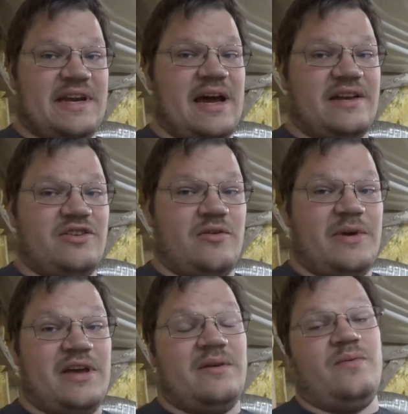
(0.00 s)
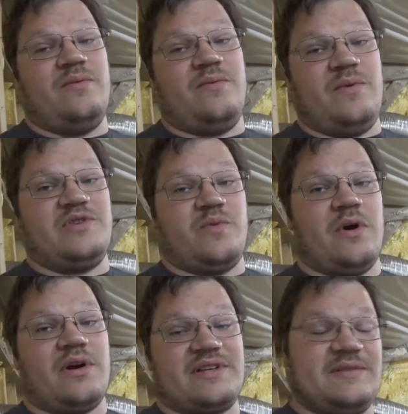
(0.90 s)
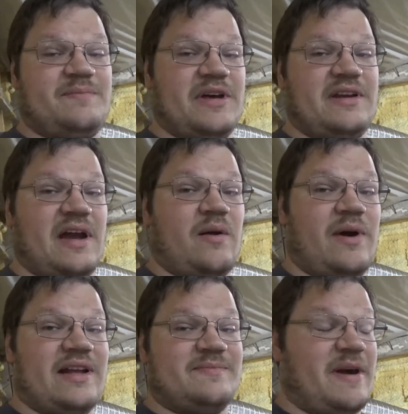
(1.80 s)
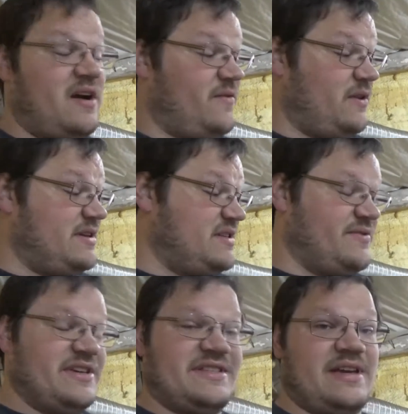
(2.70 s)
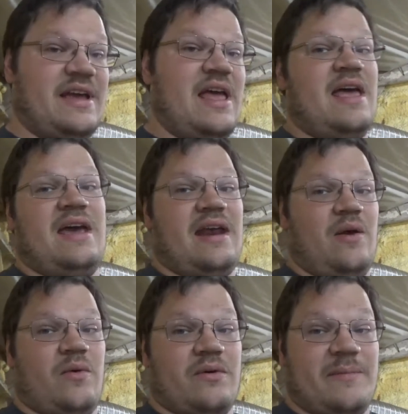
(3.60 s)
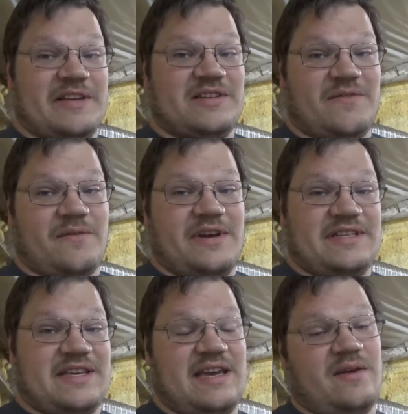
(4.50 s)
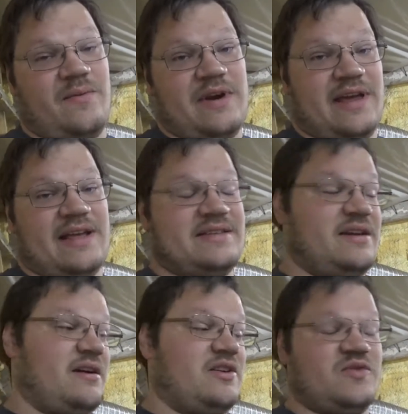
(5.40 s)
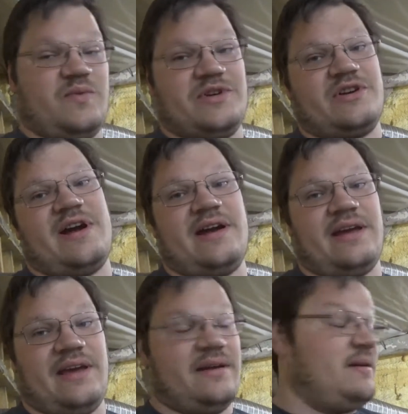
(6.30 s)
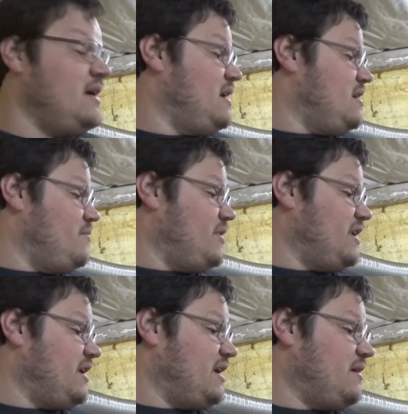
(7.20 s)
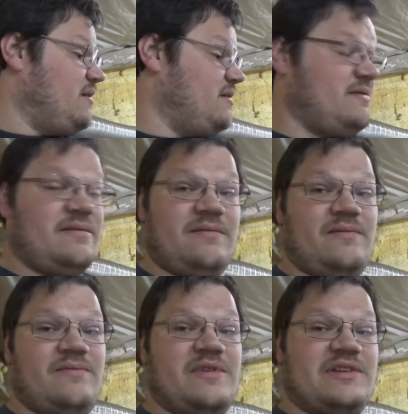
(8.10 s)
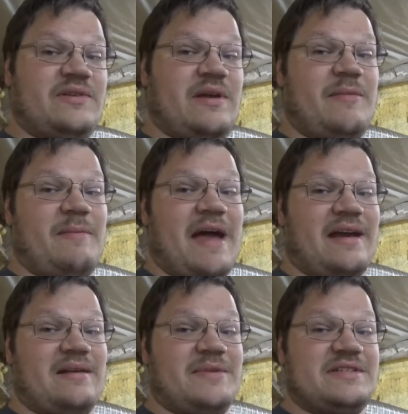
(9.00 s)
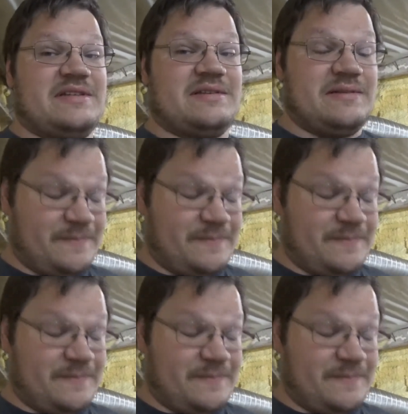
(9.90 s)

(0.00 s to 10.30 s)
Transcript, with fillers: high tube in which works but not quite as powerful as the Reci and I ordered myself a Reci when it gets here I'll switch her out again but uh, this will get me back into business